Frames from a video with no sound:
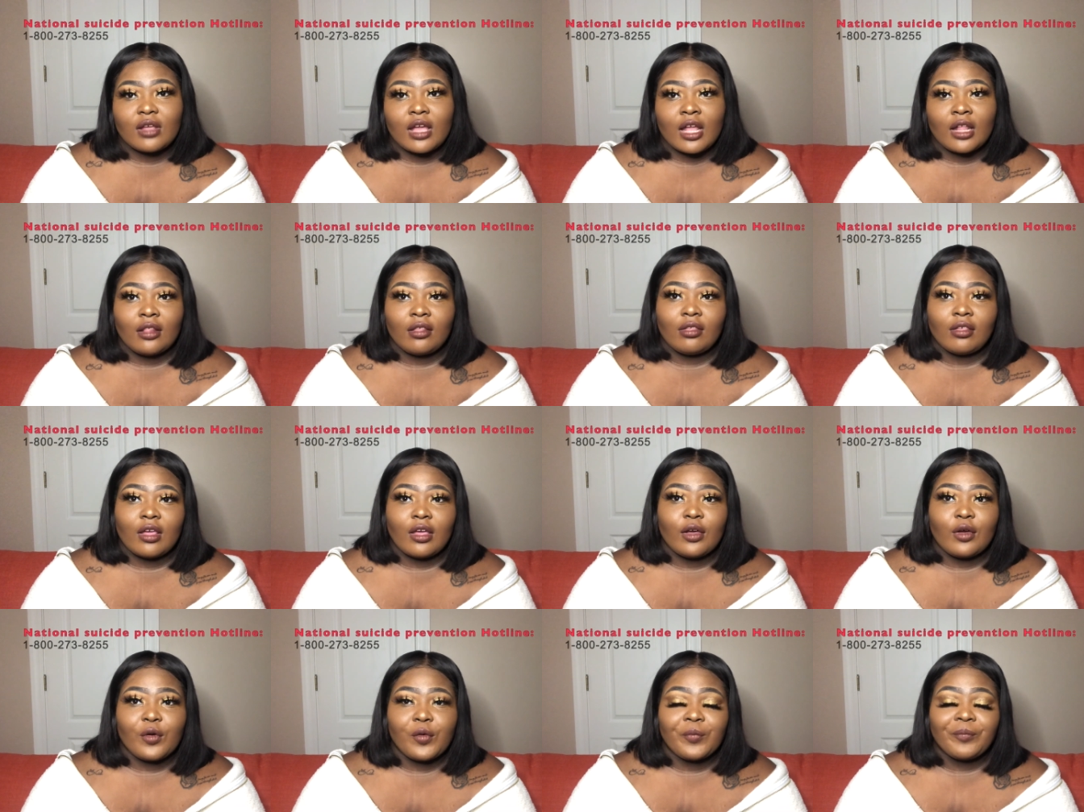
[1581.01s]
And
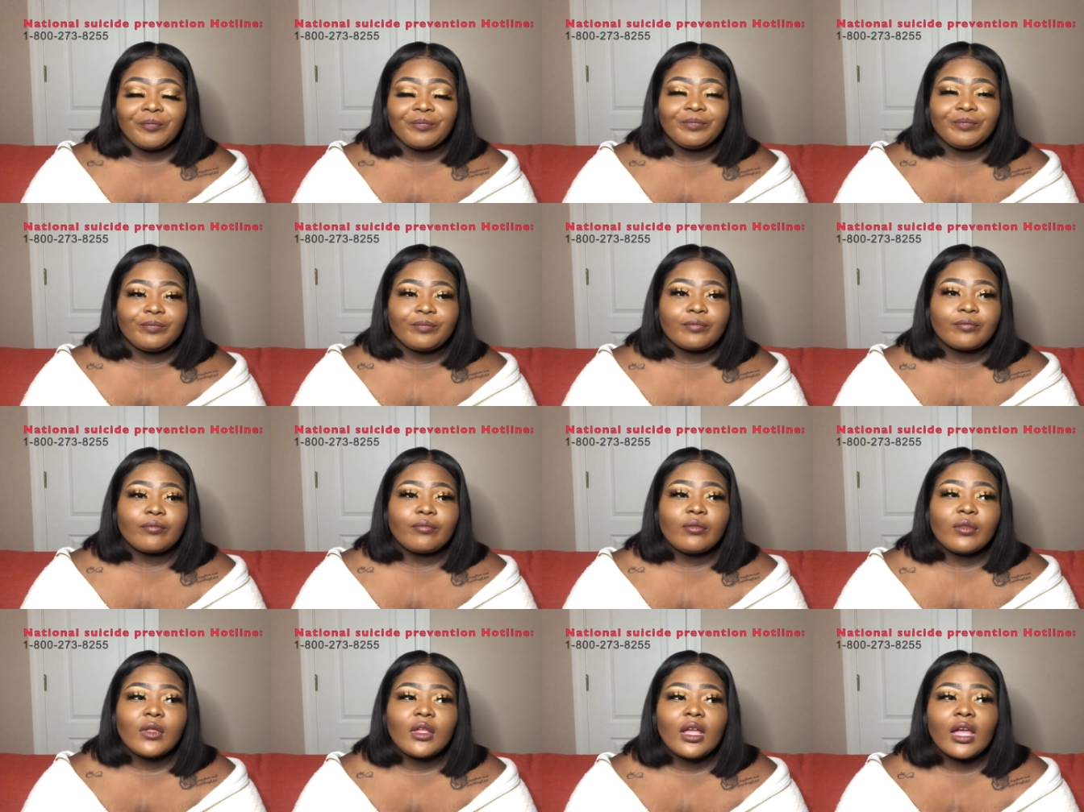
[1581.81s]
so
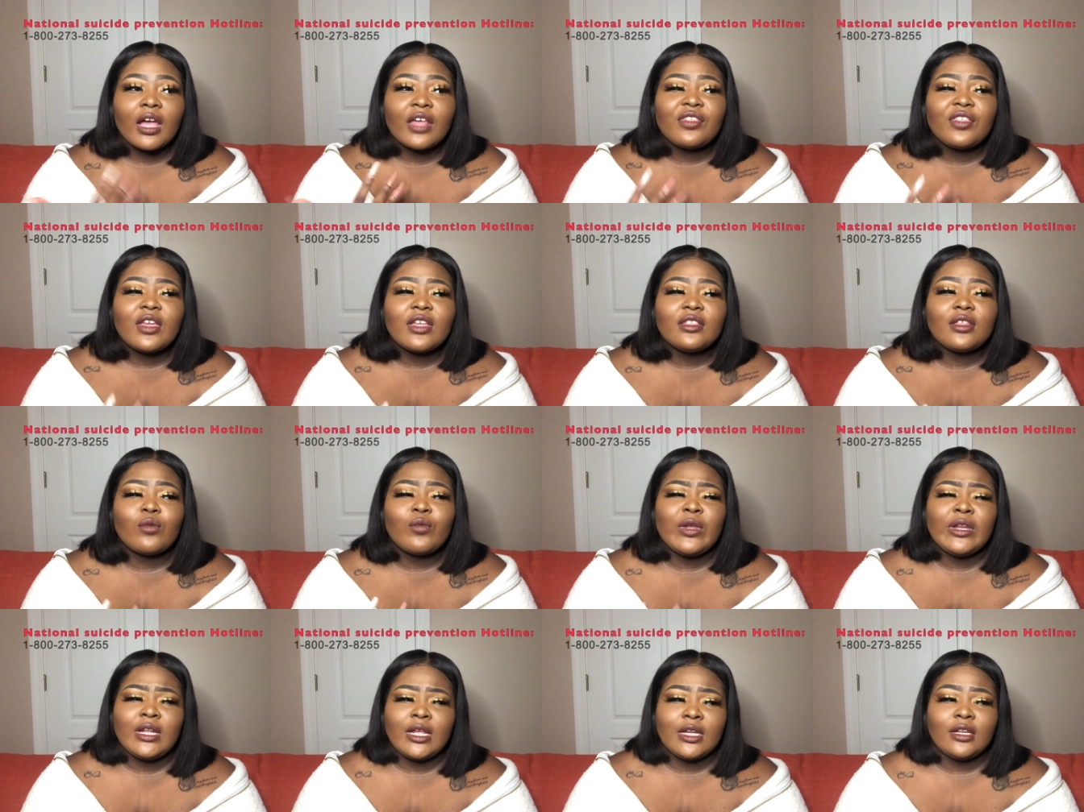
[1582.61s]
I think that
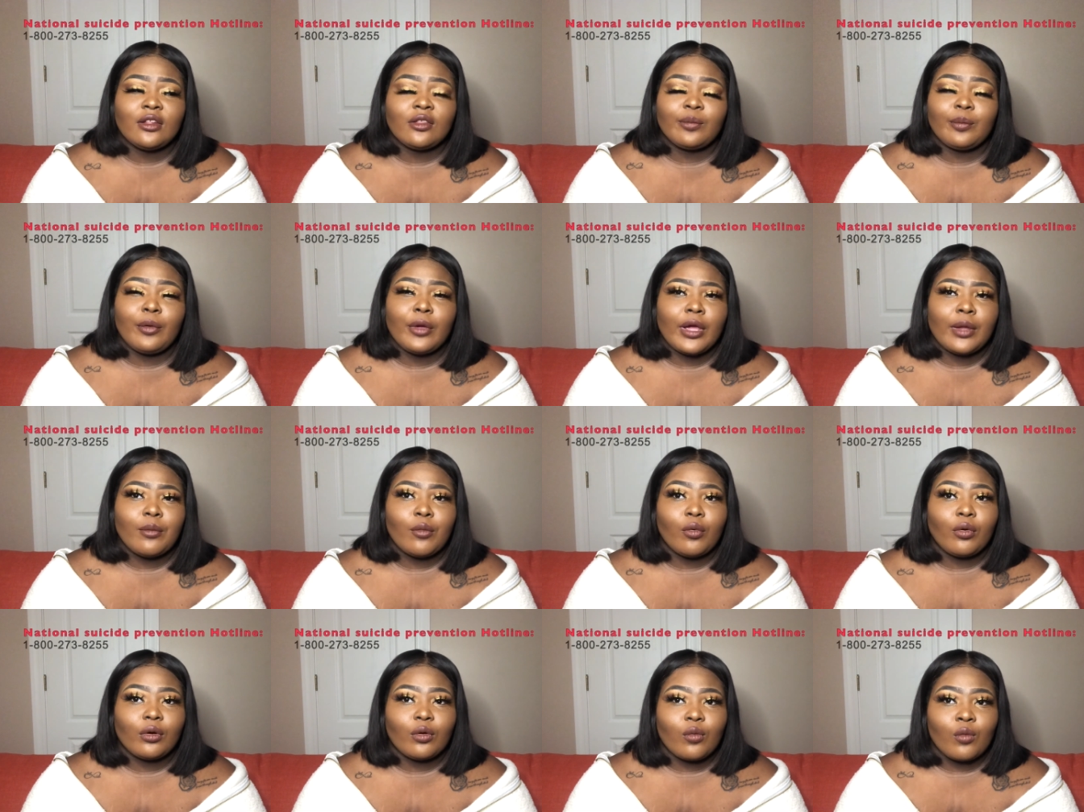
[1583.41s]
we need to spread
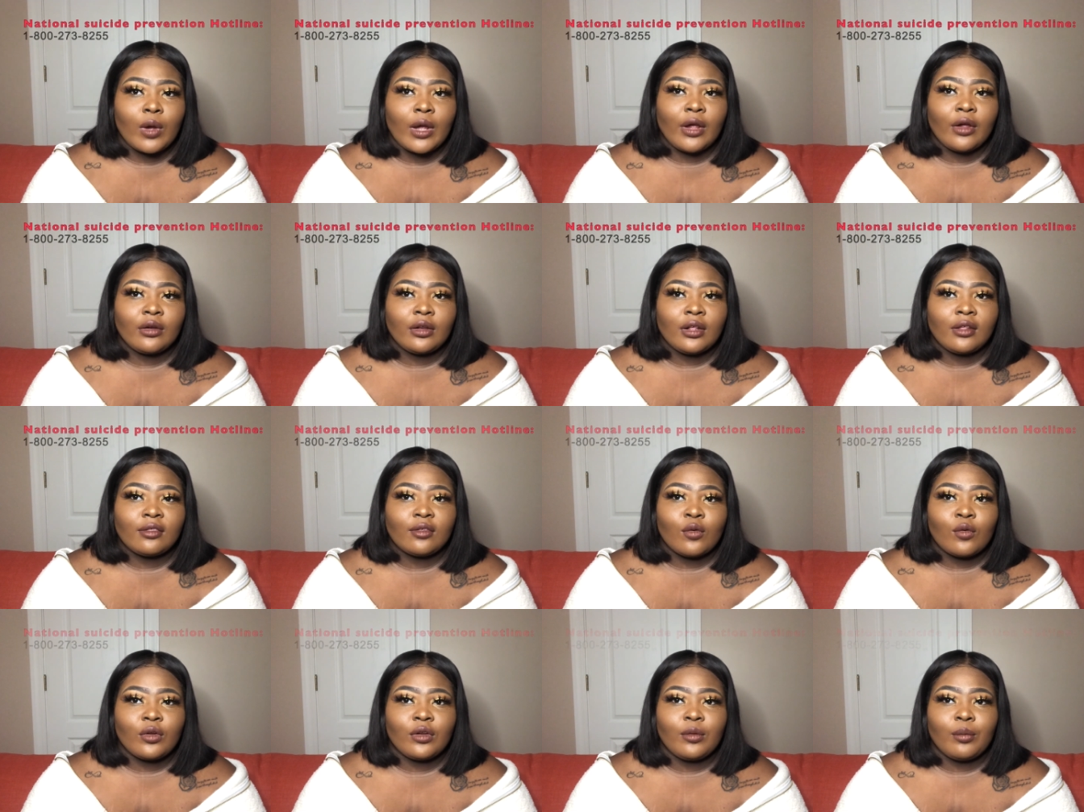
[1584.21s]
more awareness
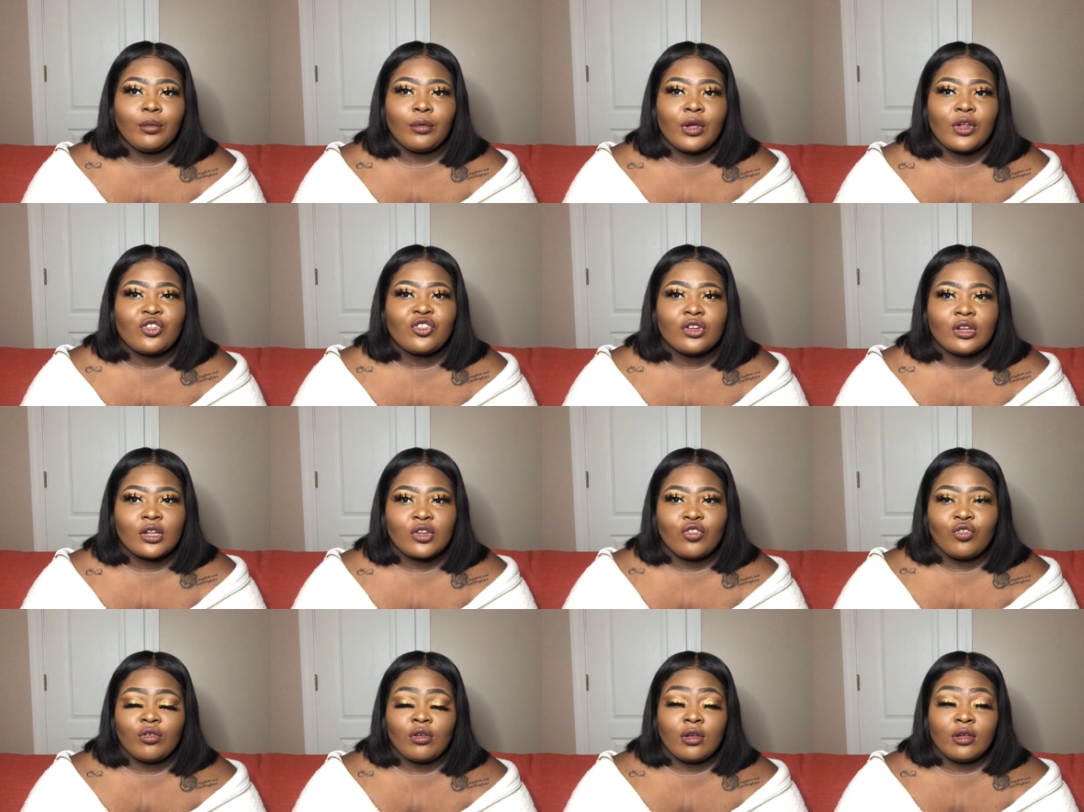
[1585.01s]
on depression and
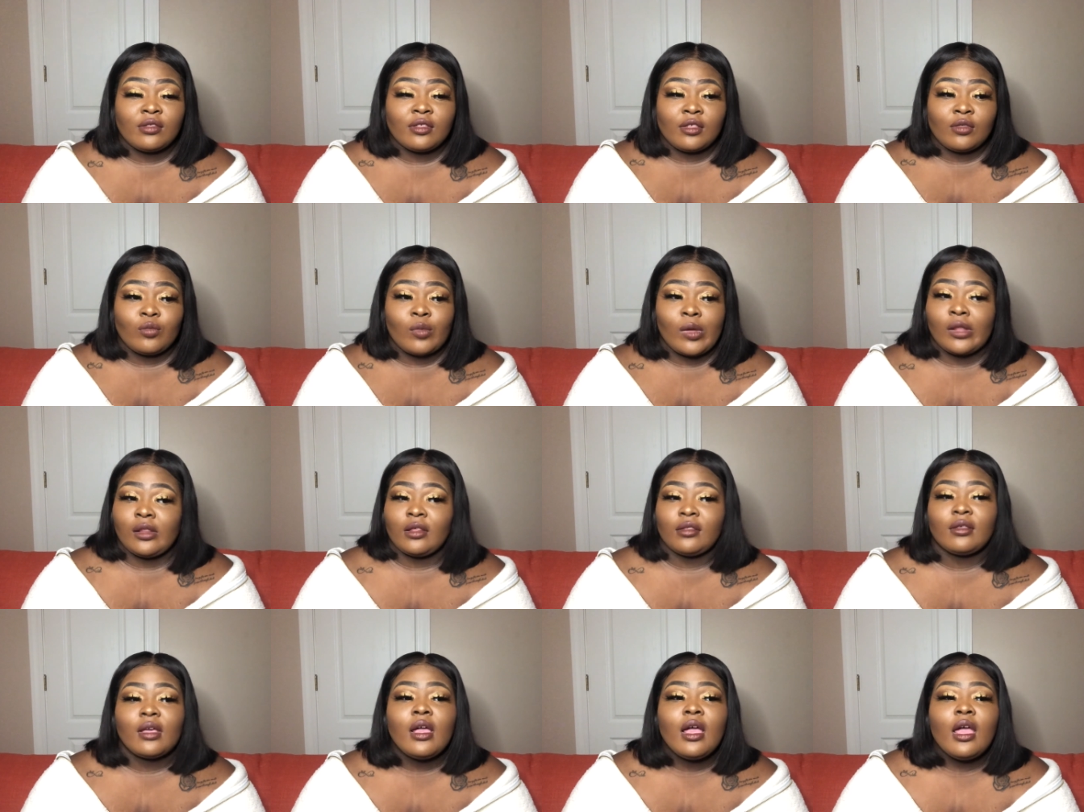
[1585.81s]
drugs, as well
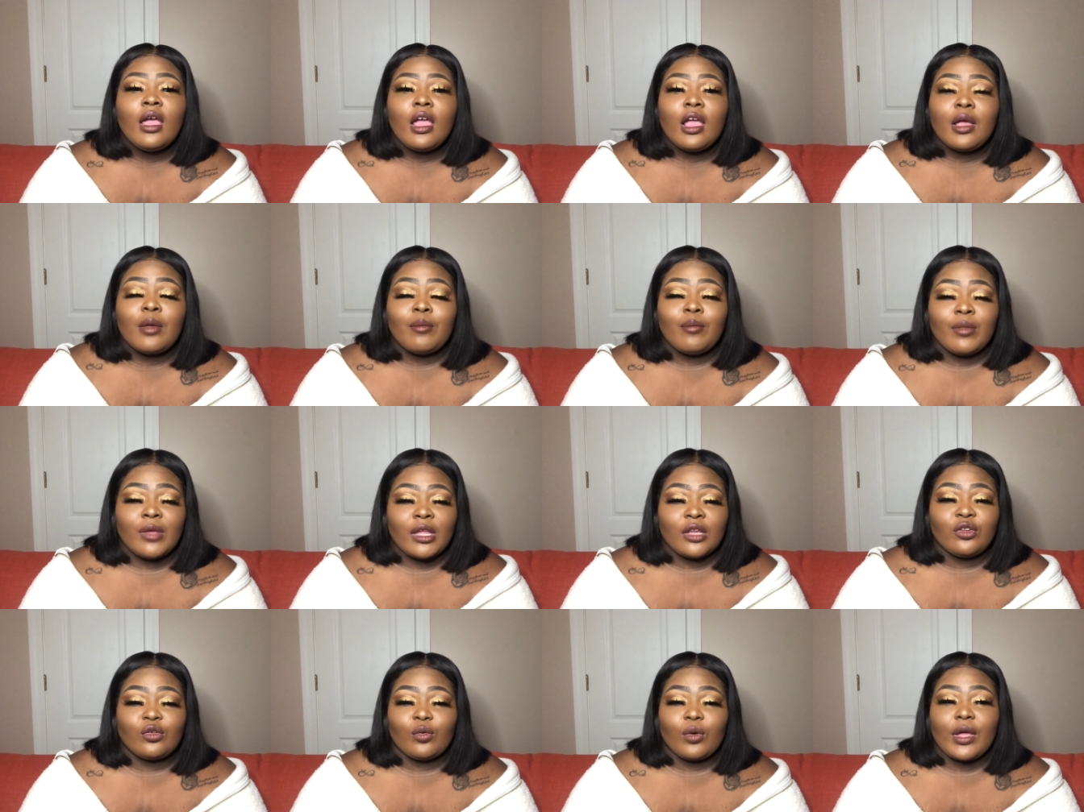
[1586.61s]
as
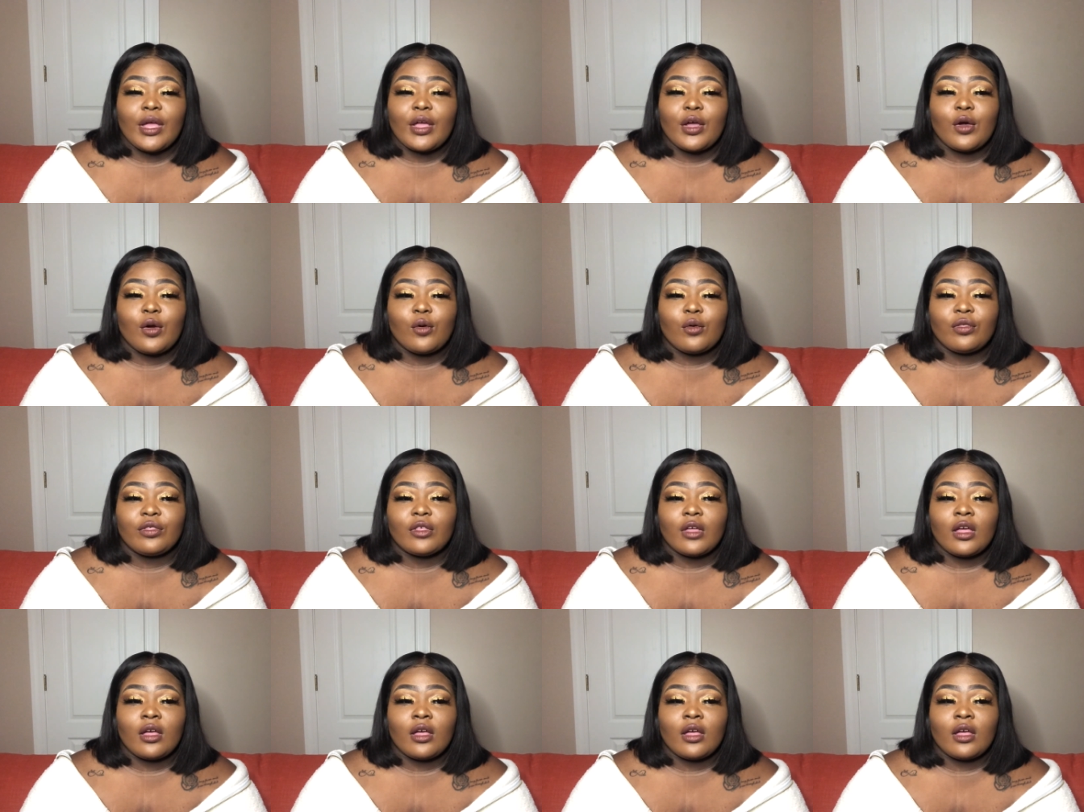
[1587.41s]
mental health